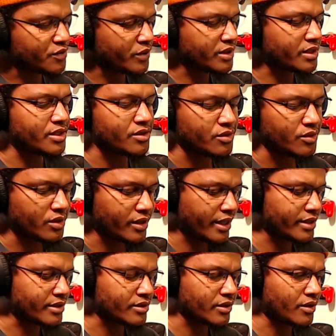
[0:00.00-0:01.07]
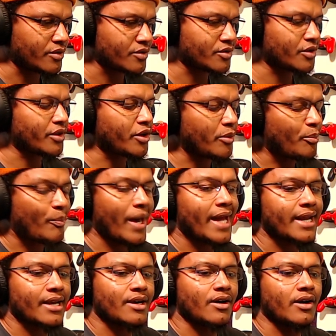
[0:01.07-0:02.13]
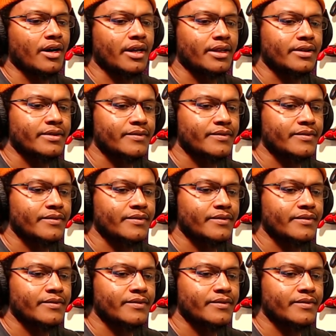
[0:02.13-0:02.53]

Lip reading: with these new consoles, they're betting on